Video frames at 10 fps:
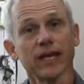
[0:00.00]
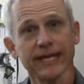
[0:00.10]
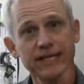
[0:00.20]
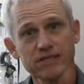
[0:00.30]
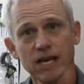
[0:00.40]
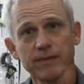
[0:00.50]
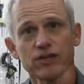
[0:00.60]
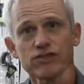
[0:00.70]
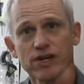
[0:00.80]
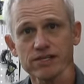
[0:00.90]
Anytime you're
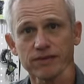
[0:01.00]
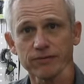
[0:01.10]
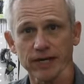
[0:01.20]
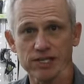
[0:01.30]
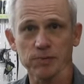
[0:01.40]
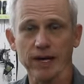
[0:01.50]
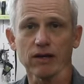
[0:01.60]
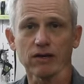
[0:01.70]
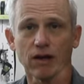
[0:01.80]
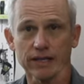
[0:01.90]
addressing fret
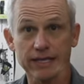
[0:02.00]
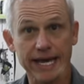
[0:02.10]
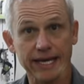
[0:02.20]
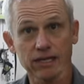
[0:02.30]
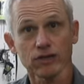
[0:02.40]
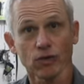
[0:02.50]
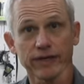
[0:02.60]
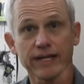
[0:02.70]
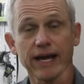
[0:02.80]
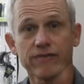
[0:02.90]
sprout on a neck, you're
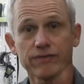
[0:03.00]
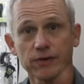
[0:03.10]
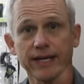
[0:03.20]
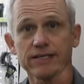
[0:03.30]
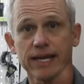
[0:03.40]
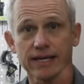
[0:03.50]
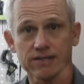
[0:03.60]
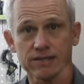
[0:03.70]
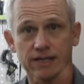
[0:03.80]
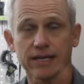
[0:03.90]
going to have the fret tang
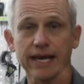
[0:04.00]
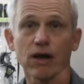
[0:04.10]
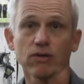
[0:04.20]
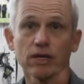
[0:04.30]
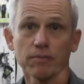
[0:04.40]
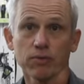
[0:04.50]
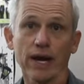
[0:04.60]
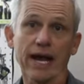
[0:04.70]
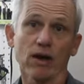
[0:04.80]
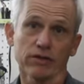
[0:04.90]
sticking out
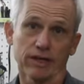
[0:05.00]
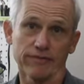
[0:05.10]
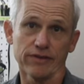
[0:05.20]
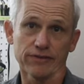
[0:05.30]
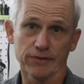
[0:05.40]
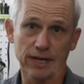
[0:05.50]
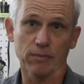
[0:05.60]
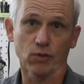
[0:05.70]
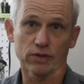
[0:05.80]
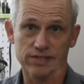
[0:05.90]
proud of the
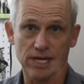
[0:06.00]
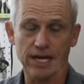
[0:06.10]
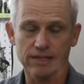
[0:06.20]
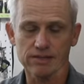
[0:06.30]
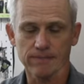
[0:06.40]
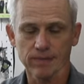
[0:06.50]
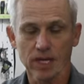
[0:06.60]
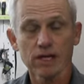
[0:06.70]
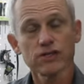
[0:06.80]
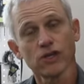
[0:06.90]
fretboard sides.
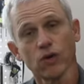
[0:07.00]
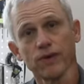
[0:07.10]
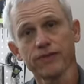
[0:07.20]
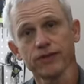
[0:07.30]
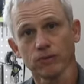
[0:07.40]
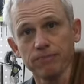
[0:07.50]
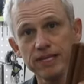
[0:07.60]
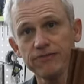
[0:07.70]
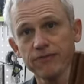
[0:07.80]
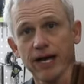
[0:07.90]
So with your
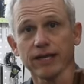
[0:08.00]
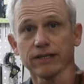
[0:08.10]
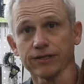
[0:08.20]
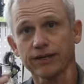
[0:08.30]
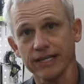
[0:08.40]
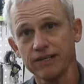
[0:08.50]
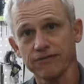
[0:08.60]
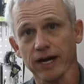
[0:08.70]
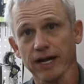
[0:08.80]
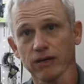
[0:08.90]
B file and your E
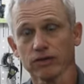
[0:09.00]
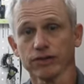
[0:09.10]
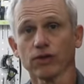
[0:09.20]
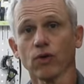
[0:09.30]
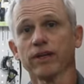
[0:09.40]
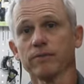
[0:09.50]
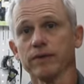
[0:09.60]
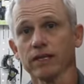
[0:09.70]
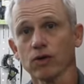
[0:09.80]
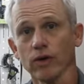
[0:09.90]
file, you're going to
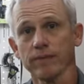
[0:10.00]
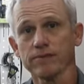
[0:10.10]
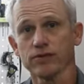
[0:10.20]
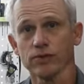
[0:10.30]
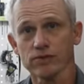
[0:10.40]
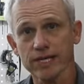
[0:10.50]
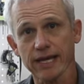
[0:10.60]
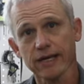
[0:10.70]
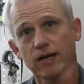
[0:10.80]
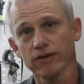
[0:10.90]
be equipped to
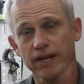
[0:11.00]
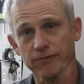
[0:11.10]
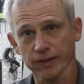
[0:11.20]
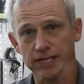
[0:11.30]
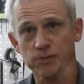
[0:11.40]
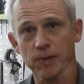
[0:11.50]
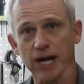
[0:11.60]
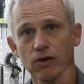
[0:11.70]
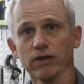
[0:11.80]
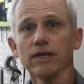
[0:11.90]
take care of that fret
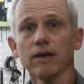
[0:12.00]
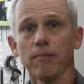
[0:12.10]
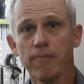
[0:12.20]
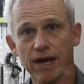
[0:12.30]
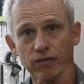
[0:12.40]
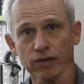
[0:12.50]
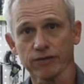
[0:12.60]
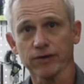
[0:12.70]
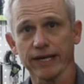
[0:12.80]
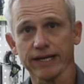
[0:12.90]
sprout, bevel your
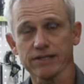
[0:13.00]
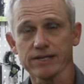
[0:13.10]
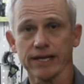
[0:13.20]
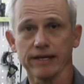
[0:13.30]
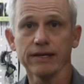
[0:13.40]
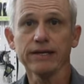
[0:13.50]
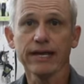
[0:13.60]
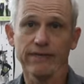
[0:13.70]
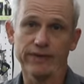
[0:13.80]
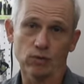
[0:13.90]
fret ends in,
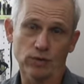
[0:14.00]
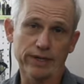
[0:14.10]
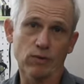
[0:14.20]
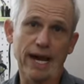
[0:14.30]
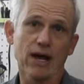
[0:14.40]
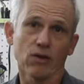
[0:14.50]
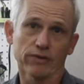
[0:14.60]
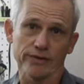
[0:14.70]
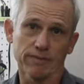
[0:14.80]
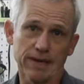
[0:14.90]
and then
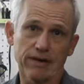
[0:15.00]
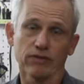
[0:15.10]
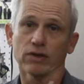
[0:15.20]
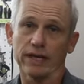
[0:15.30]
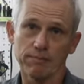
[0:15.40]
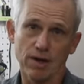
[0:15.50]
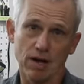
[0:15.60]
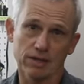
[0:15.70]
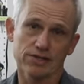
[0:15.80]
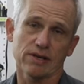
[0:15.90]
re-round the bevel and
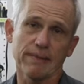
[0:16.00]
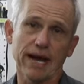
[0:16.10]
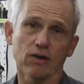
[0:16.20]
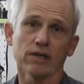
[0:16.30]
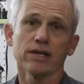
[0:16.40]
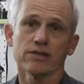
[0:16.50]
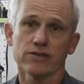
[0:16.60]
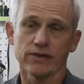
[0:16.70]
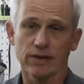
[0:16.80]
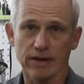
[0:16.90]
polish them out so
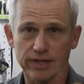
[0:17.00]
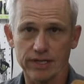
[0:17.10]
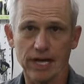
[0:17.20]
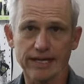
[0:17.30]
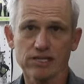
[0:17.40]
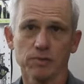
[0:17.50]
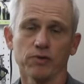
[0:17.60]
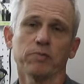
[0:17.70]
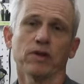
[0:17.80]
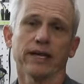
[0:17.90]
that you have a nice smooth
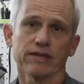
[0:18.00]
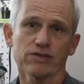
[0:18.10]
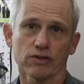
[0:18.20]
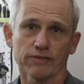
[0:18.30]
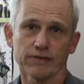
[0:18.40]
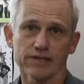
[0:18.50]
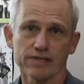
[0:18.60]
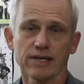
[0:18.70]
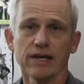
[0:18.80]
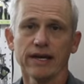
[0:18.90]
playing
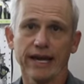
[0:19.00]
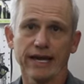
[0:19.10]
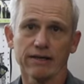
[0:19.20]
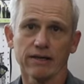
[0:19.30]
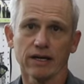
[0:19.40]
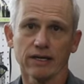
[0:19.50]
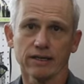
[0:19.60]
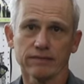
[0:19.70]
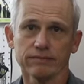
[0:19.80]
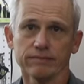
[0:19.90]
surface and uh,
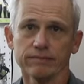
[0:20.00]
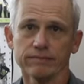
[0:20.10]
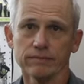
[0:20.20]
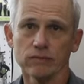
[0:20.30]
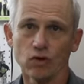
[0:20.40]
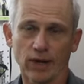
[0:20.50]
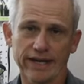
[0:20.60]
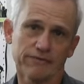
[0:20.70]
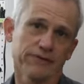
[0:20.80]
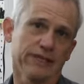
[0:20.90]

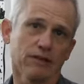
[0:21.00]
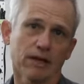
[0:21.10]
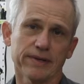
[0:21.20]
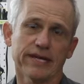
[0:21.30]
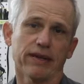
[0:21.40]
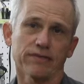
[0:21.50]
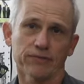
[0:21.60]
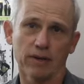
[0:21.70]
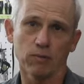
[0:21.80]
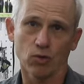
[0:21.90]
great feel up and down the
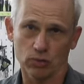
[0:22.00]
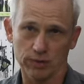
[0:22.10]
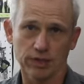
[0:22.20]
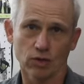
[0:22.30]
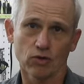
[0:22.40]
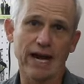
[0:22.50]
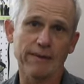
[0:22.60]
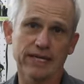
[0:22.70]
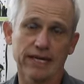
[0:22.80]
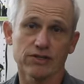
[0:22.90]
fretboard with no
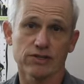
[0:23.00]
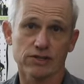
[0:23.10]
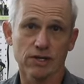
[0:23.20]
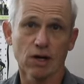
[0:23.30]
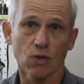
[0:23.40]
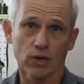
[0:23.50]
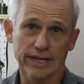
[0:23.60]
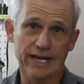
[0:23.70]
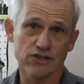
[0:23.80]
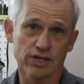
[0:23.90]
grabby edges or
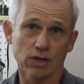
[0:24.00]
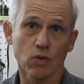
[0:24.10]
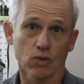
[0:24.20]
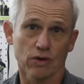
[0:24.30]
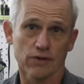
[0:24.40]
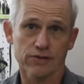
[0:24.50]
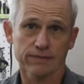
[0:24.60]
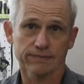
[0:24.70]
catching corners.